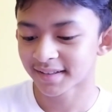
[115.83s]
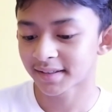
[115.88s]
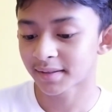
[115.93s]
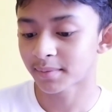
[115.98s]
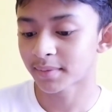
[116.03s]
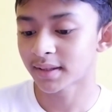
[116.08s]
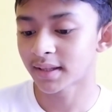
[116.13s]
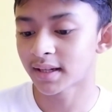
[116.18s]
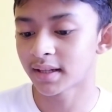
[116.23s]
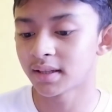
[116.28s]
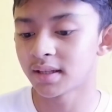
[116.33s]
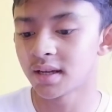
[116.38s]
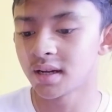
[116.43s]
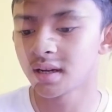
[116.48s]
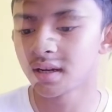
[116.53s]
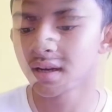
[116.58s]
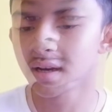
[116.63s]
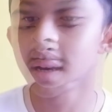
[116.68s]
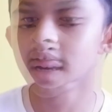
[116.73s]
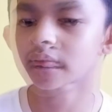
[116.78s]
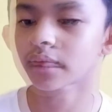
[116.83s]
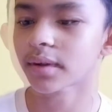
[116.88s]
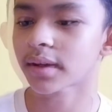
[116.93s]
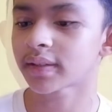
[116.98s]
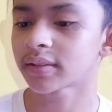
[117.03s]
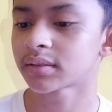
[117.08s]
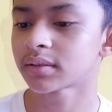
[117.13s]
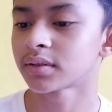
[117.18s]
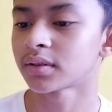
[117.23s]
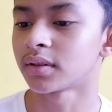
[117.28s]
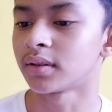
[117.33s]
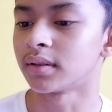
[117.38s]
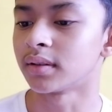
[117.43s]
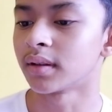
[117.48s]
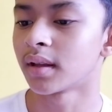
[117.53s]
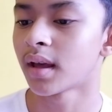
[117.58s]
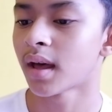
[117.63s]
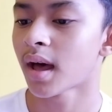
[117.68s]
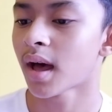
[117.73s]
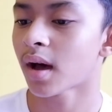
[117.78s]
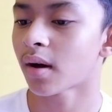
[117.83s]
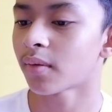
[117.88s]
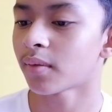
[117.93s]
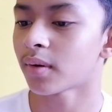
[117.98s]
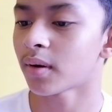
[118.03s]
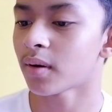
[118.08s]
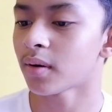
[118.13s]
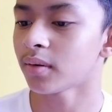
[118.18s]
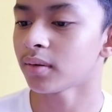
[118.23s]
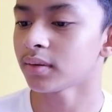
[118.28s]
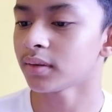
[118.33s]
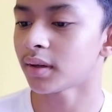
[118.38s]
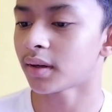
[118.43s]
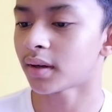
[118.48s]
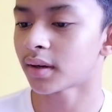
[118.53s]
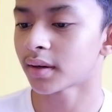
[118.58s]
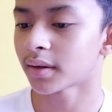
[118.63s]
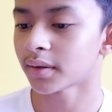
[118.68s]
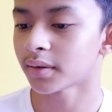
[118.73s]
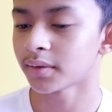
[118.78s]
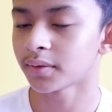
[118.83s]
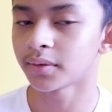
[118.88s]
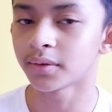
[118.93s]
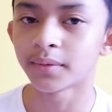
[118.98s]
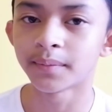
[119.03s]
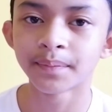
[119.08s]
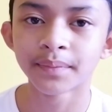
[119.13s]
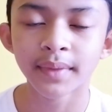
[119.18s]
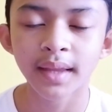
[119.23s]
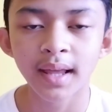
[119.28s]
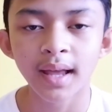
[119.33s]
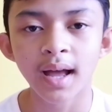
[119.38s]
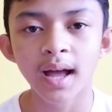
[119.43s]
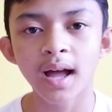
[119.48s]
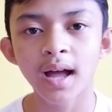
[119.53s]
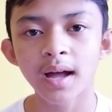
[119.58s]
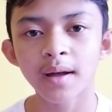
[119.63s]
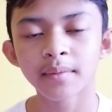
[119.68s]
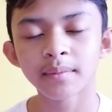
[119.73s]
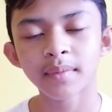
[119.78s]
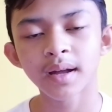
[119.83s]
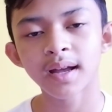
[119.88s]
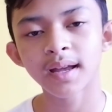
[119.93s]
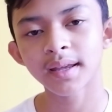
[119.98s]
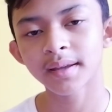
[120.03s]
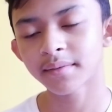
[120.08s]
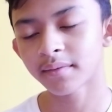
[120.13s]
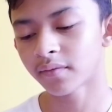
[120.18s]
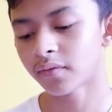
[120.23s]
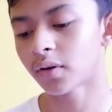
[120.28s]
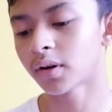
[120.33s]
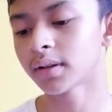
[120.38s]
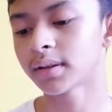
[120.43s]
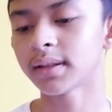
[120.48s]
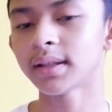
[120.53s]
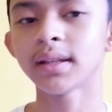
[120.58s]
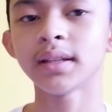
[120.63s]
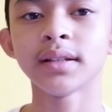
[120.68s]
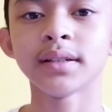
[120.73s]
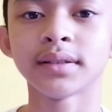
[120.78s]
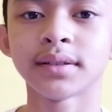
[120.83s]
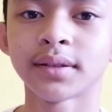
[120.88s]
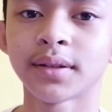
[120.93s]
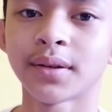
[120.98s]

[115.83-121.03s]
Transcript: So, madal. Next question. How old are you? I am 14 years